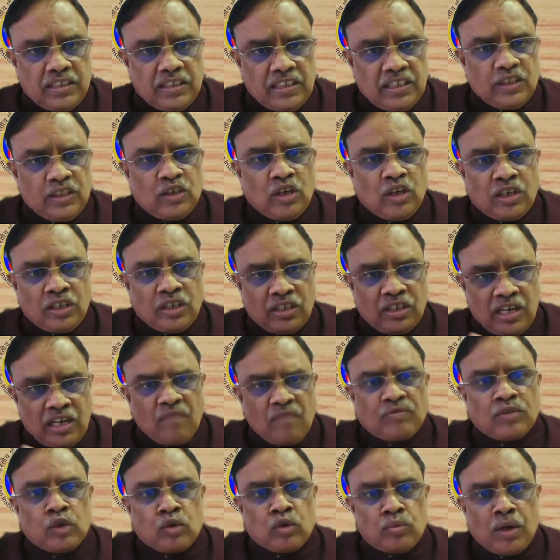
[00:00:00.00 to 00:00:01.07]
is on day
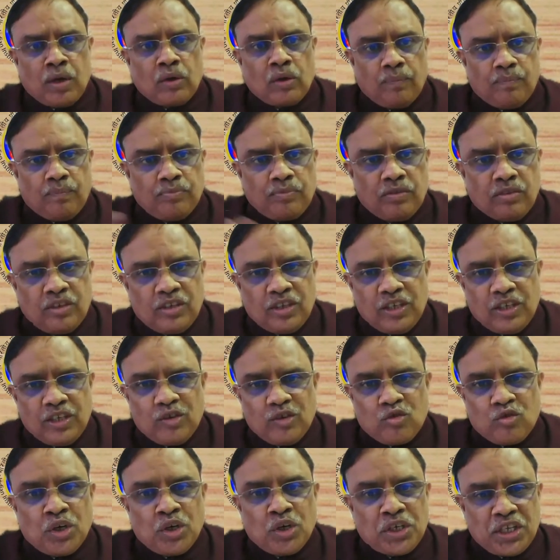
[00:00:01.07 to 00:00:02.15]
after tomorrow,
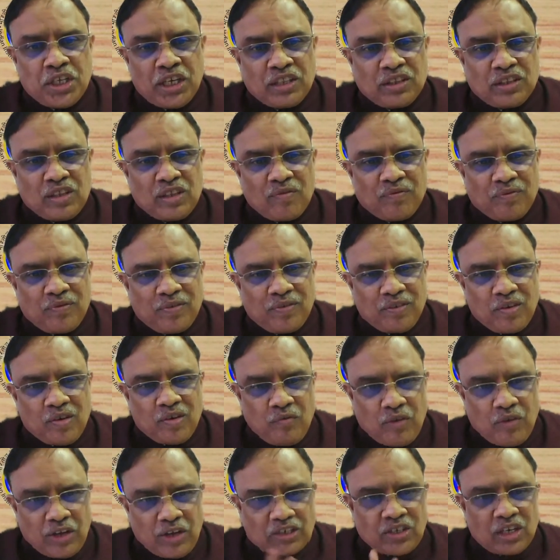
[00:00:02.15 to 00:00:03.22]
20th of
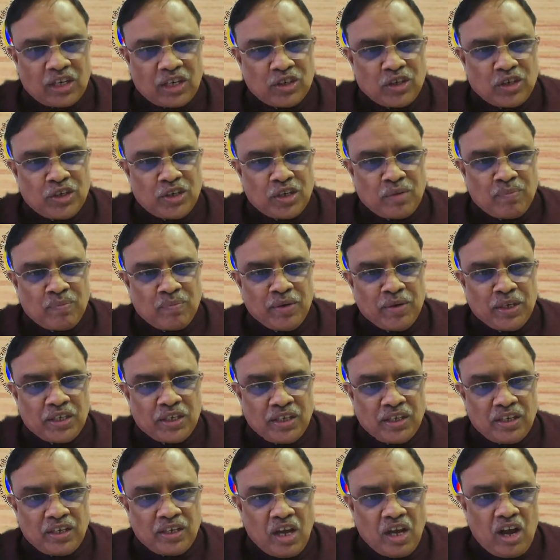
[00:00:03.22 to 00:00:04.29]
first executive
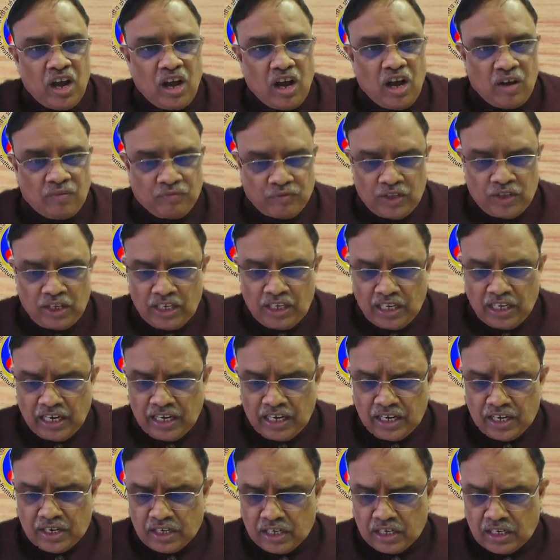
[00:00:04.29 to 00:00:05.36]
meeting of the
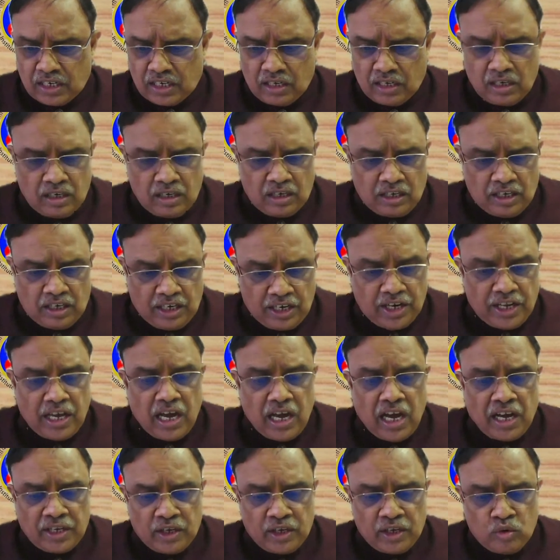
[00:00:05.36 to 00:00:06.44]

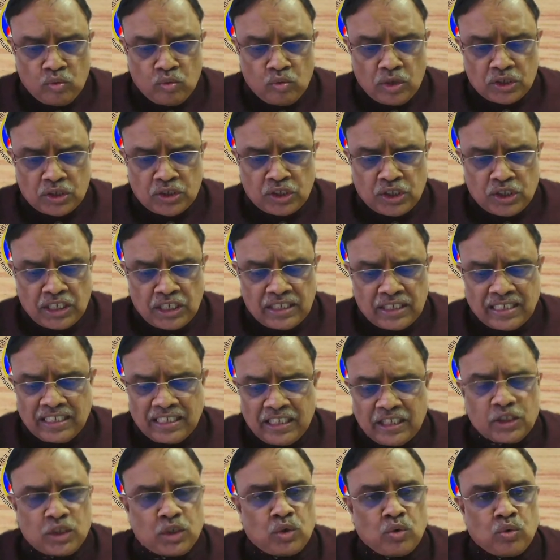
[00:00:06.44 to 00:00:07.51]
India Universities
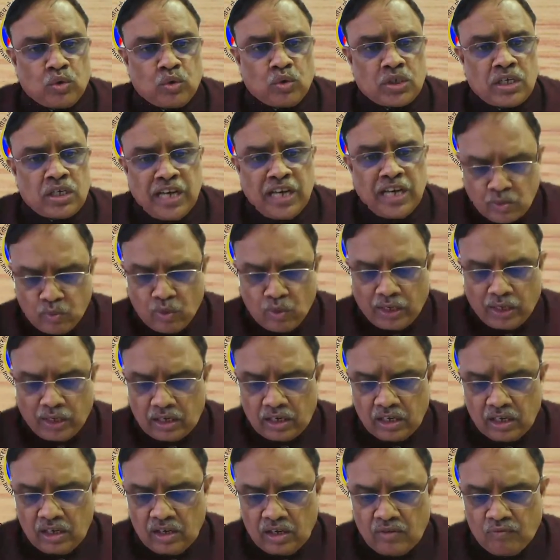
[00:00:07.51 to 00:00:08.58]
and Institution Network
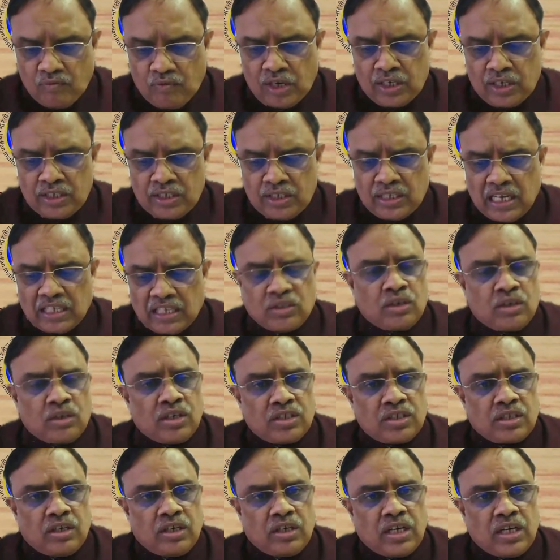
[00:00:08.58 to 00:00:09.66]
for Disaster
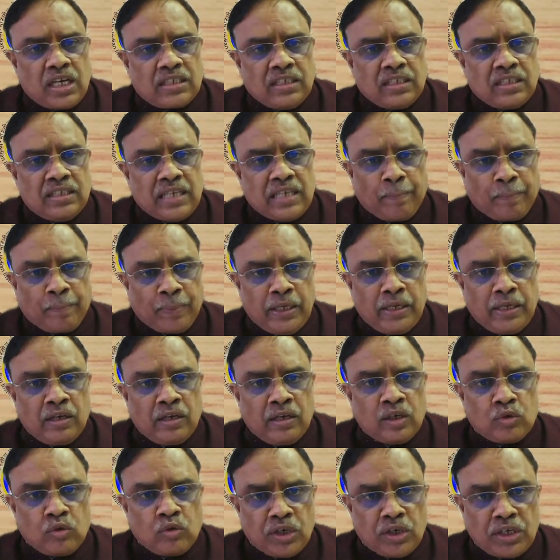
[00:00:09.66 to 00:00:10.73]
Risk Reduction is happening
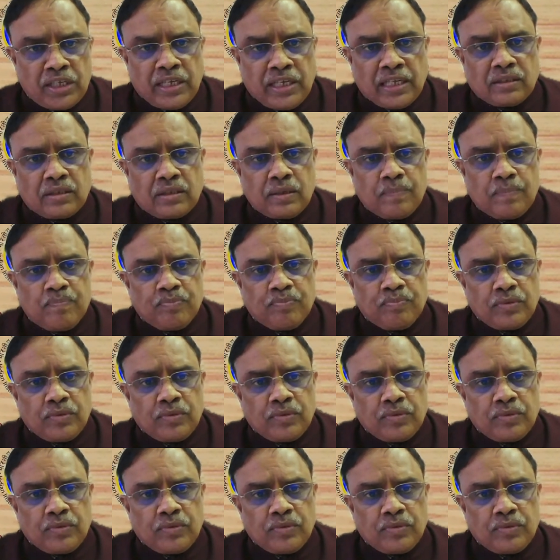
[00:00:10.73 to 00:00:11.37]
on 20th